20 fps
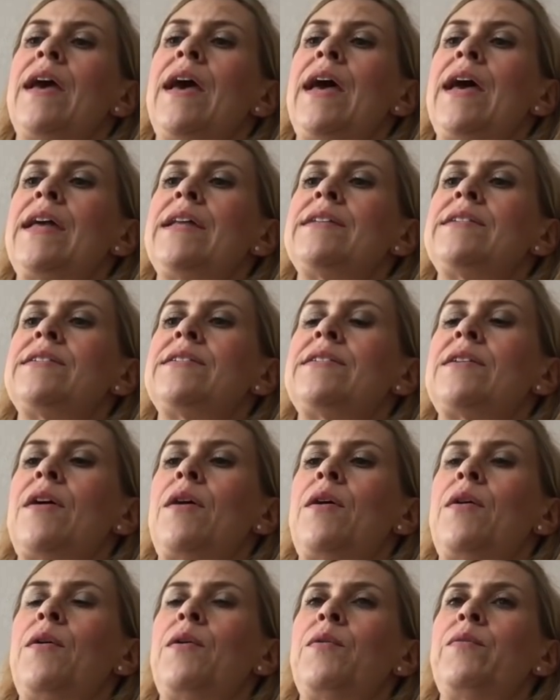And
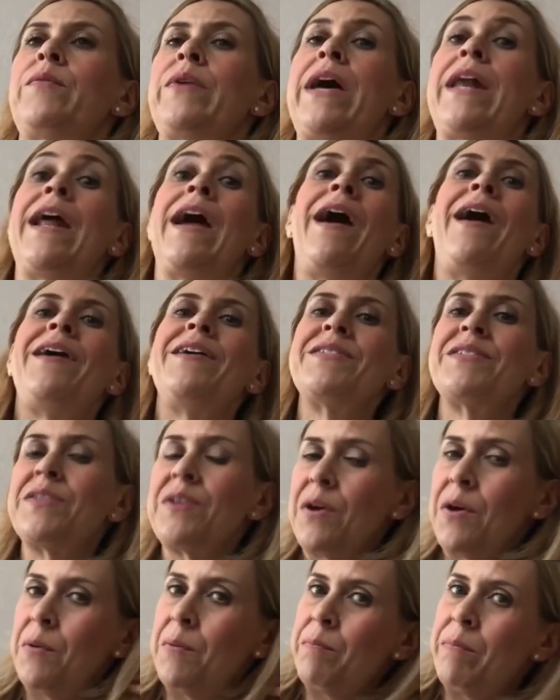I
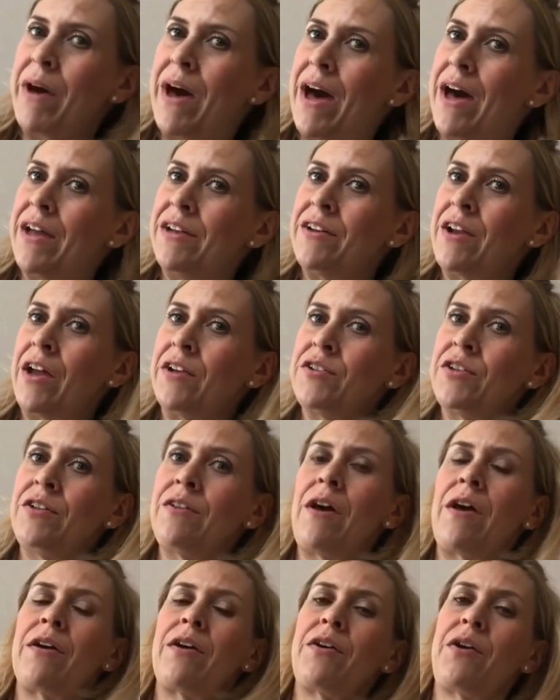also bought not too
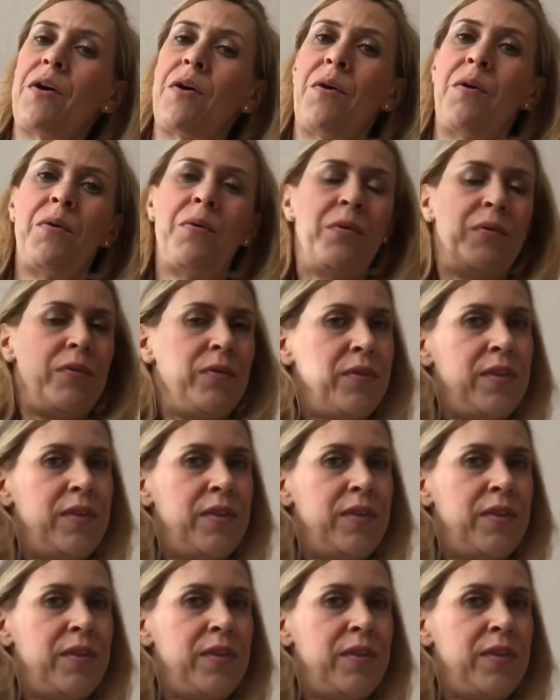long ago